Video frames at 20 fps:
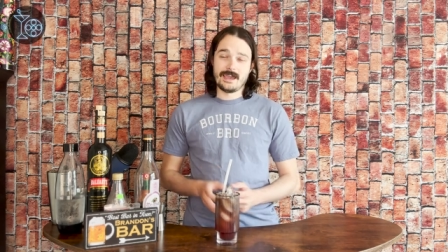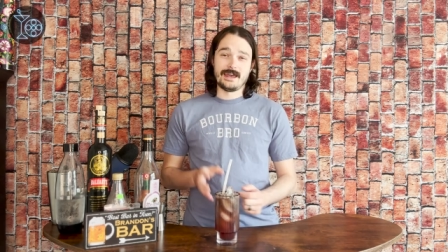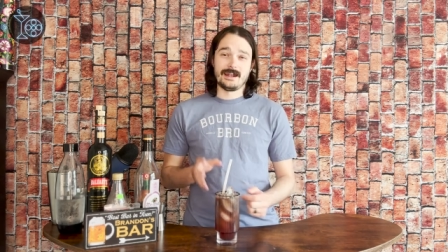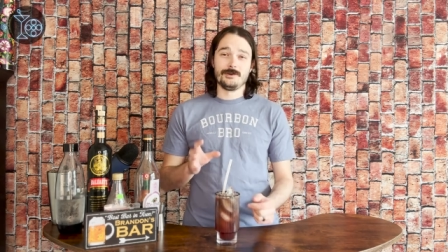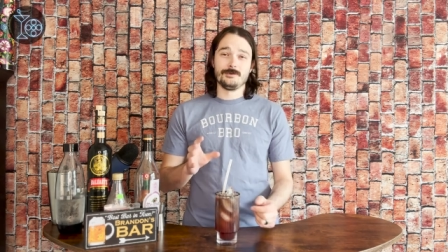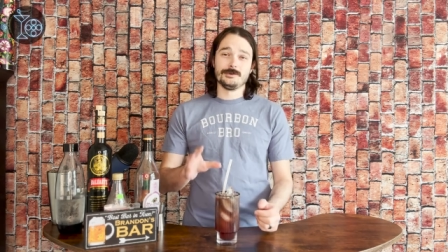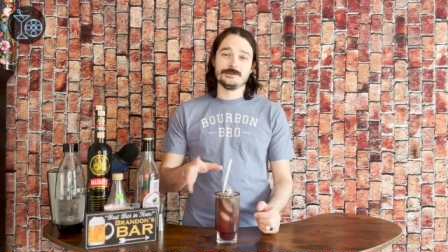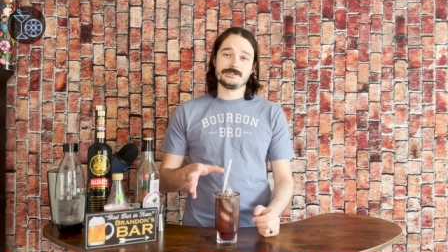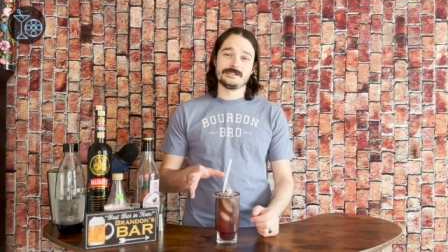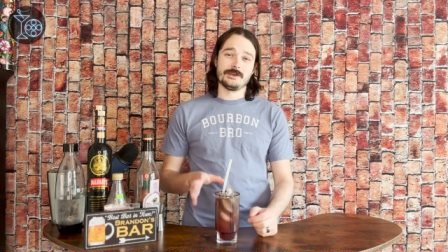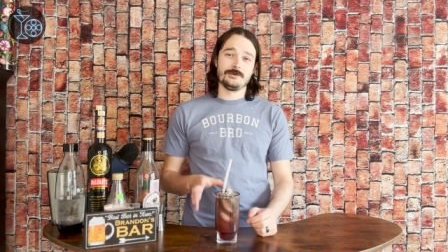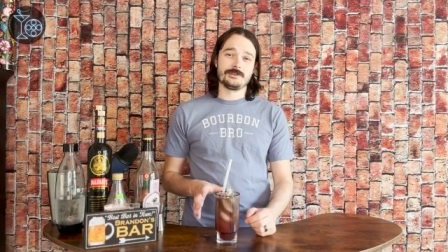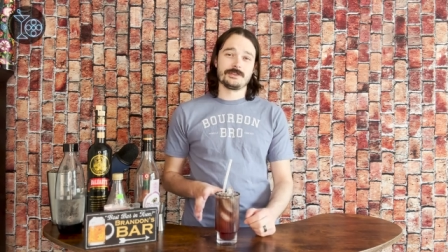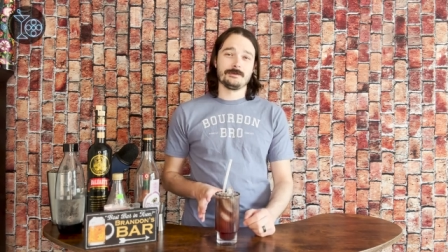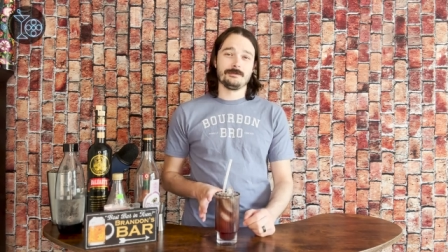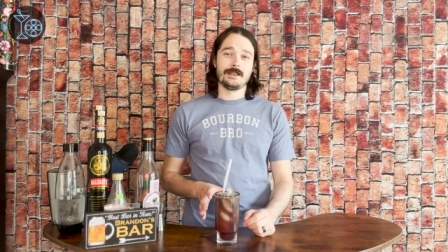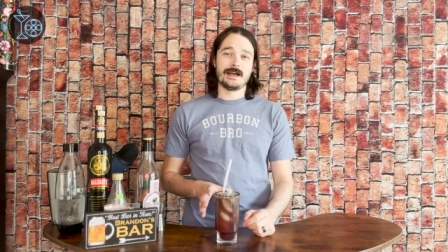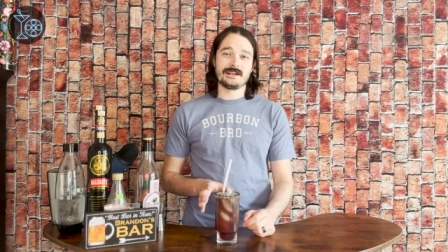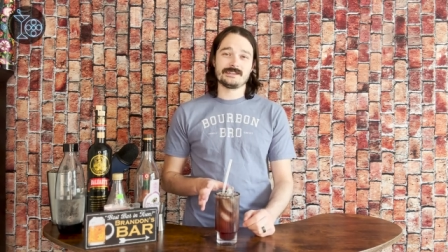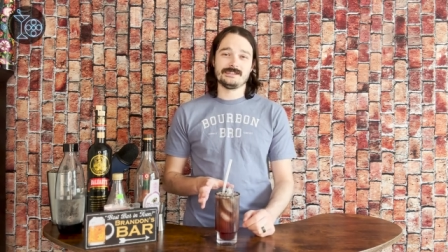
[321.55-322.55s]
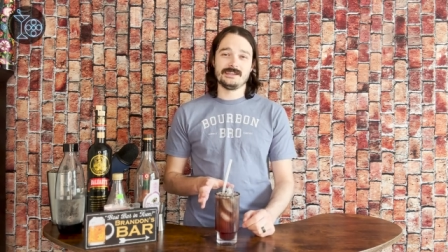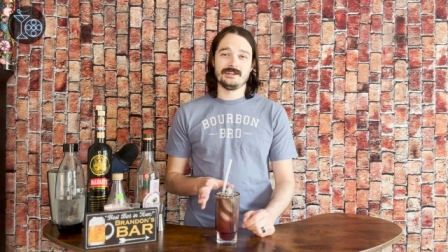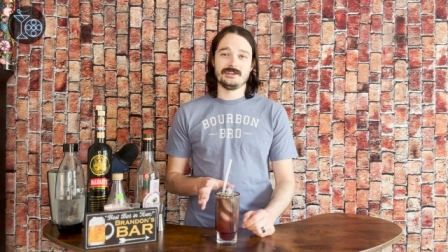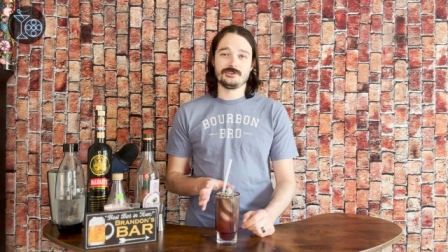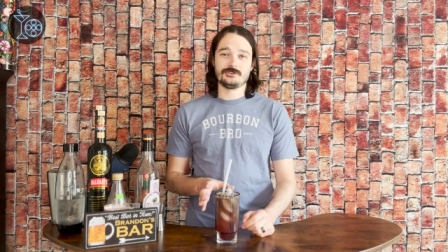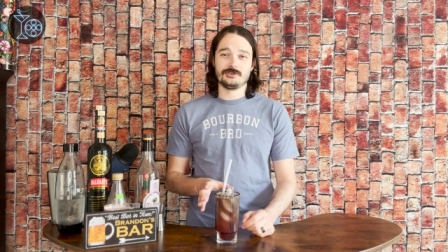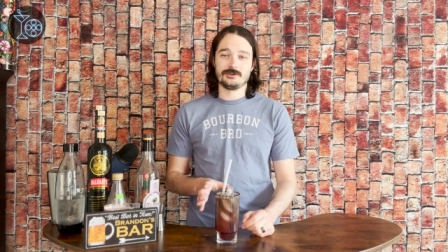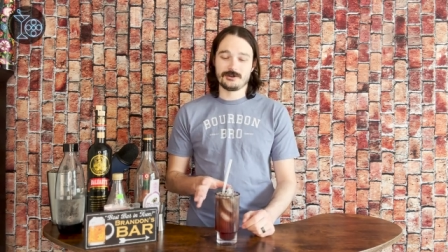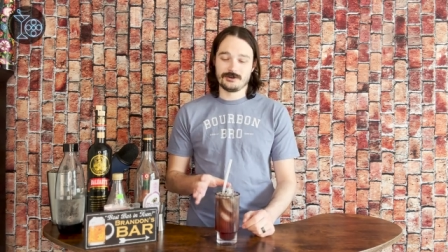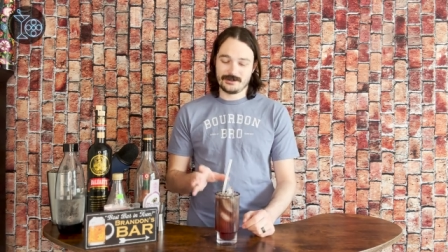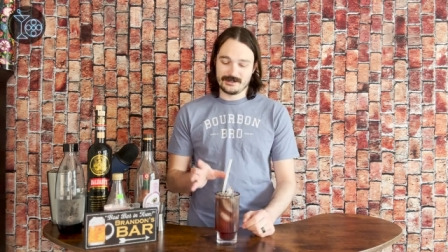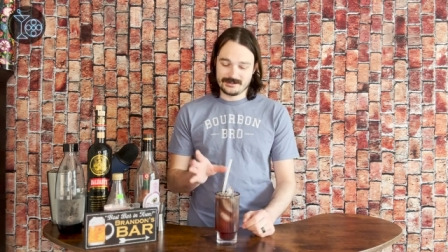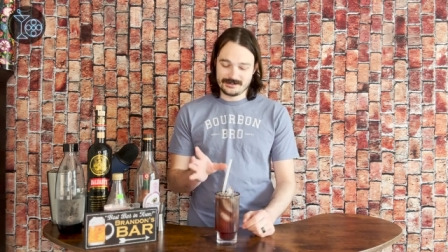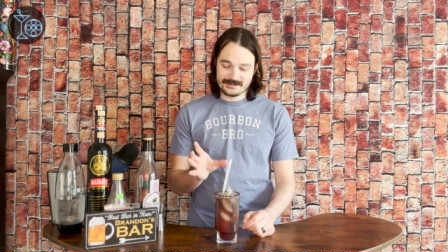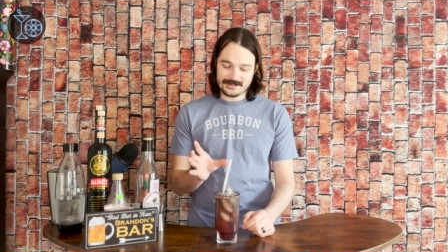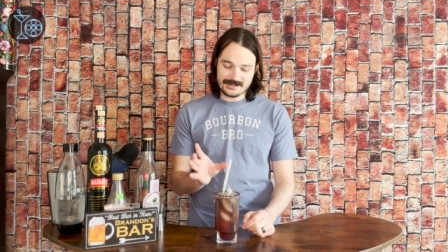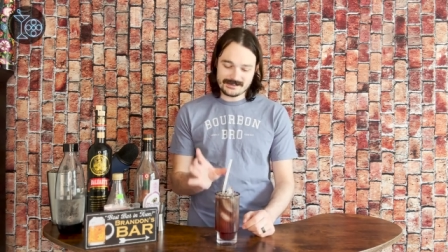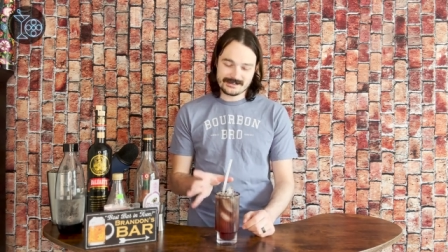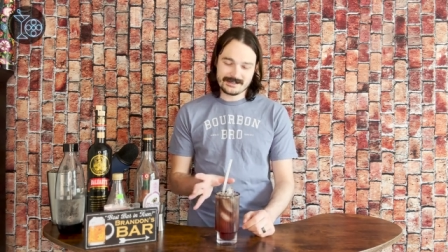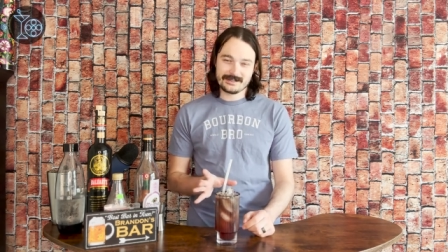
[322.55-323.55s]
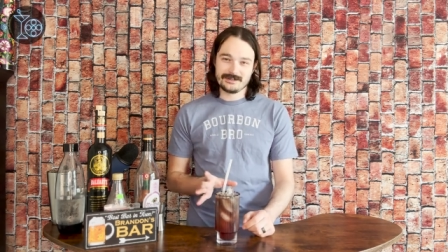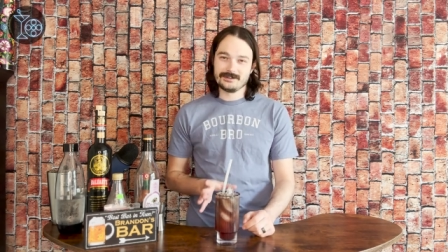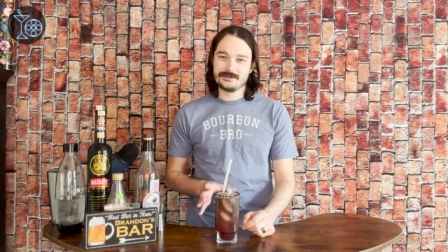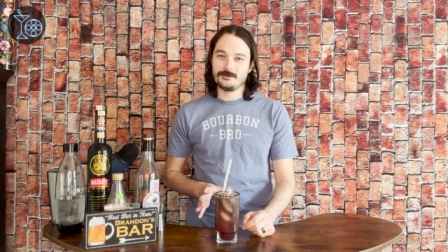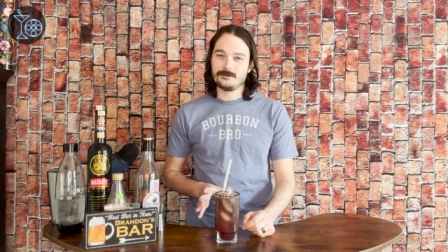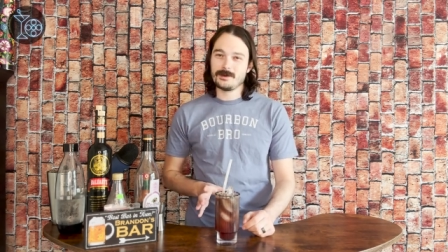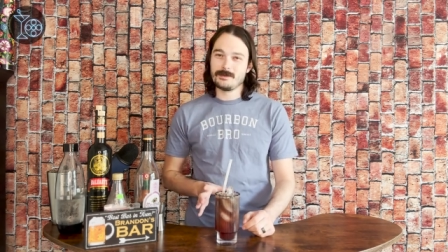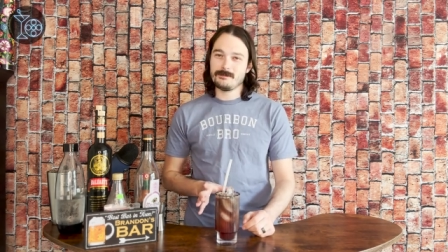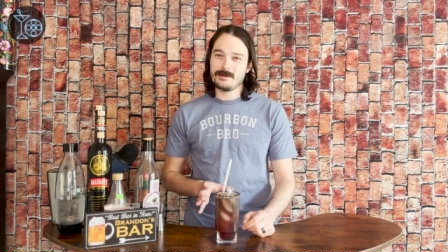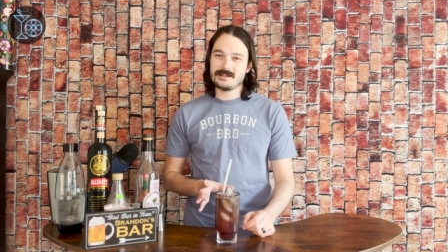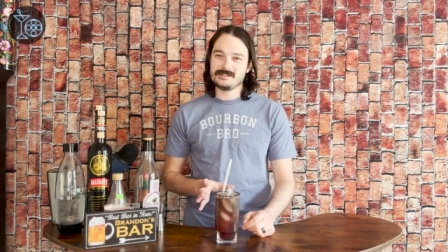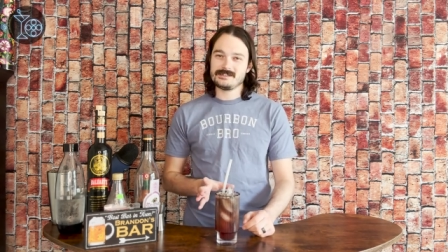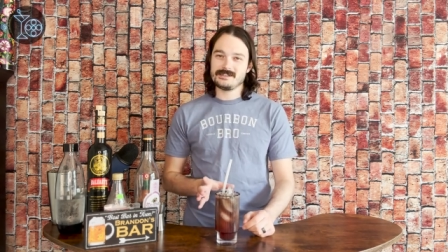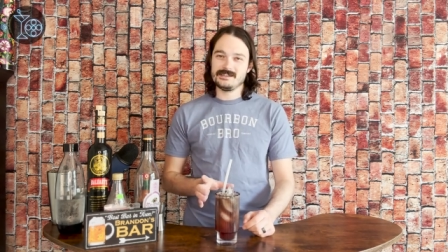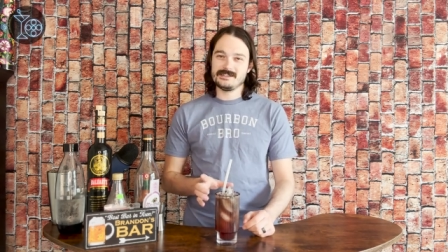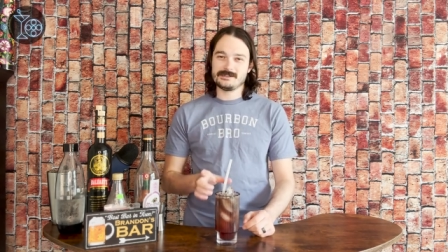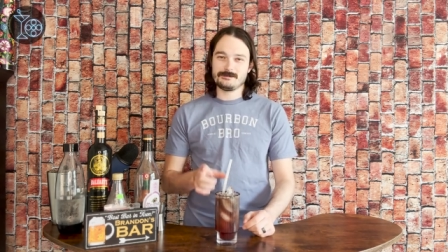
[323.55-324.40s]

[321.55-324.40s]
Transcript: And I will say with the black sanding sugar, it does get a little bit messy,